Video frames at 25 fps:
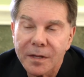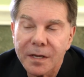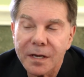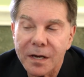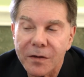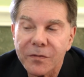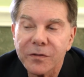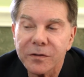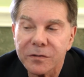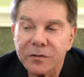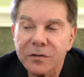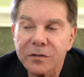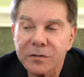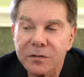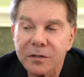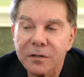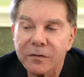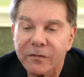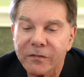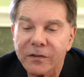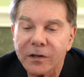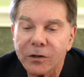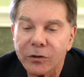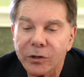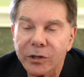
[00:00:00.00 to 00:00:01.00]
Yeah, this is a
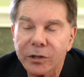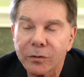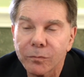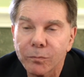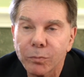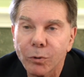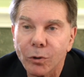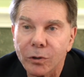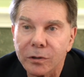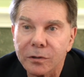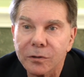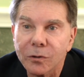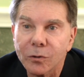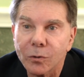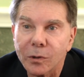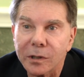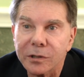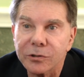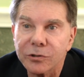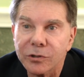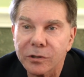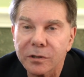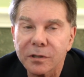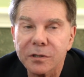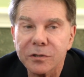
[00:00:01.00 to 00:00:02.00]
very important
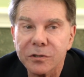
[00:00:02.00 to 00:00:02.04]
question.